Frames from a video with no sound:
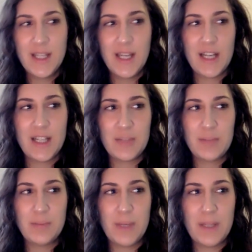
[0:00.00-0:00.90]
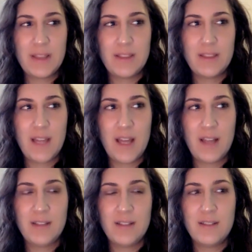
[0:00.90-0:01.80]
But
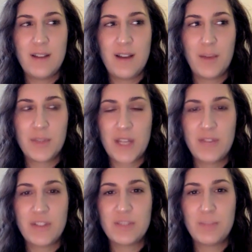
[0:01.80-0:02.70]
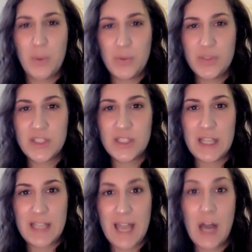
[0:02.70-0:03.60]
then I was kind of exposed to
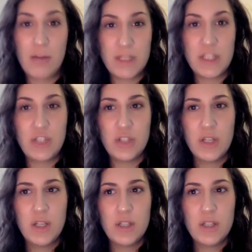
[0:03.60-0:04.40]
like how many